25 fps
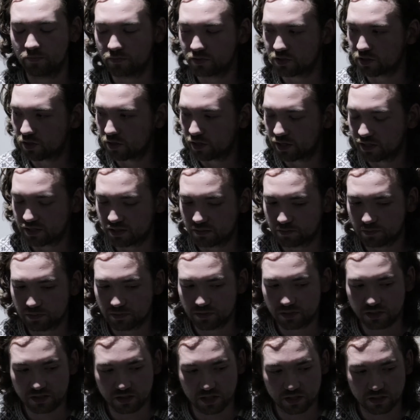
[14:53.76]
So I
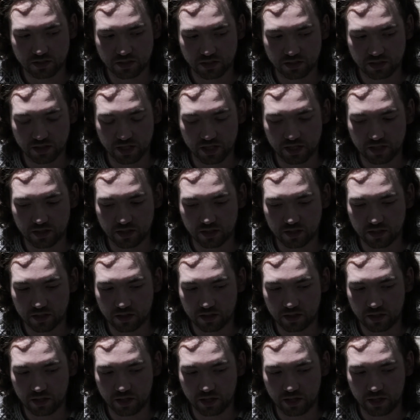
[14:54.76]
started at
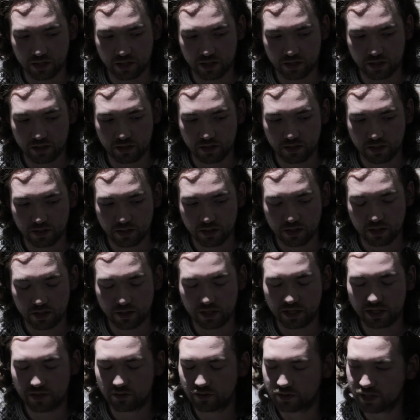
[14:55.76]
I
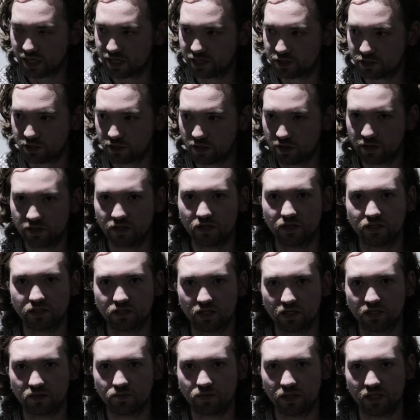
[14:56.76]
think it was age 9 that I
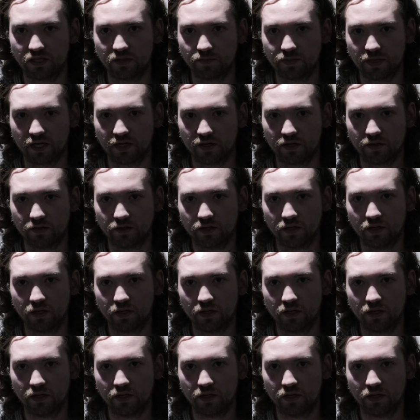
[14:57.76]
started playing the piano,